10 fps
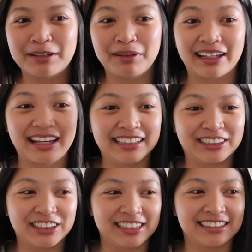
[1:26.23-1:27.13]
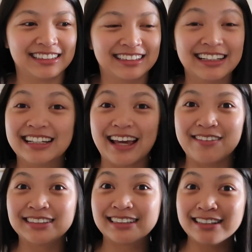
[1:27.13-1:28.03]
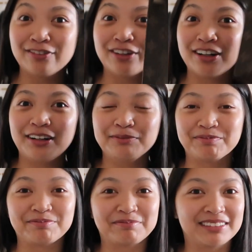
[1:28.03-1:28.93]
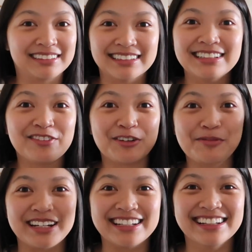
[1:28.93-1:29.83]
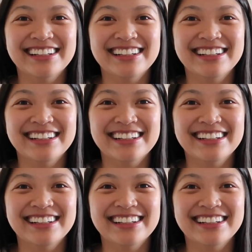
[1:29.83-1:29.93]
I'm like, hey, shit, if it's good enough for her, good enough for me.